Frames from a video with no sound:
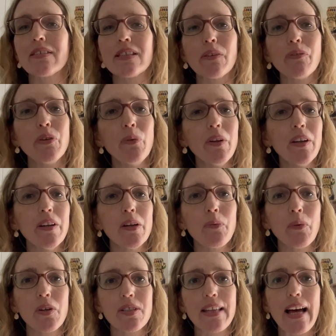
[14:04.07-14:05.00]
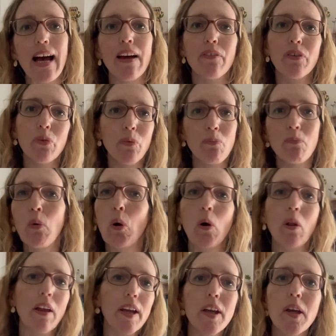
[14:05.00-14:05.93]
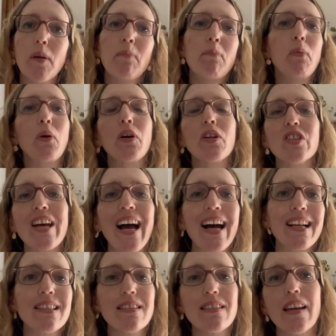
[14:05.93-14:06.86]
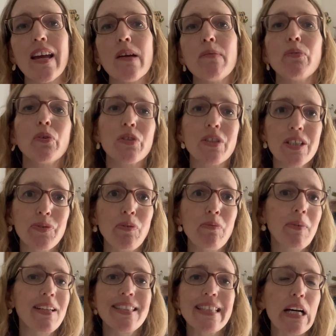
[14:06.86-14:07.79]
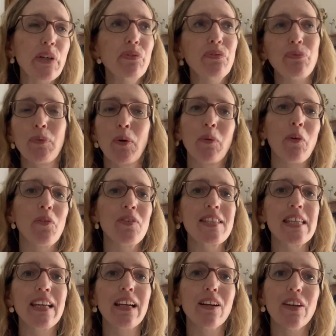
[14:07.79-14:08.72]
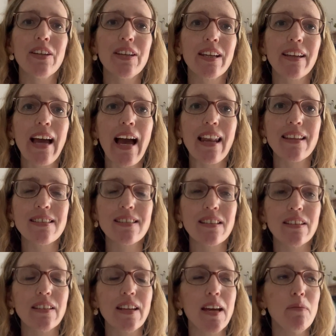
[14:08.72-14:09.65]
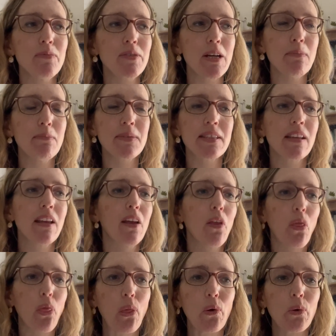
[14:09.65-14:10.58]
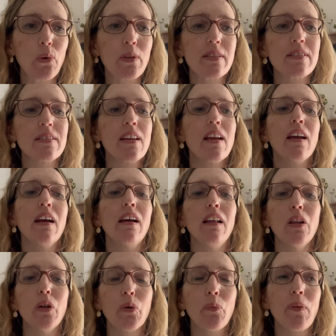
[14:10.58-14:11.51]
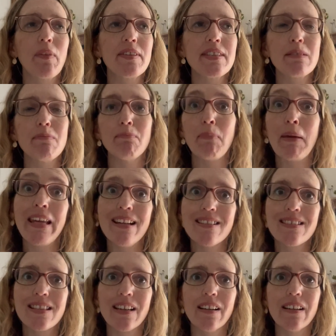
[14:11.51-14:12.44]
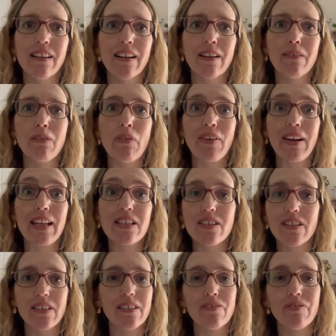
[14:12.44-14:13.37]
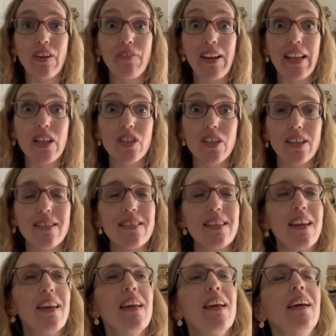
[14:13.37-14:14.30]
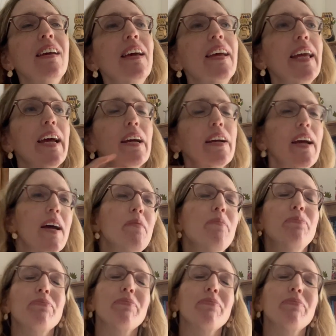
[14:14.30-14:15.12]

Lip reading: So if you want to go watch that, if you want more like booker chats, not just from myself, but obviously including Alice and Jem's thoughts, along with some pizza revelations, yeah,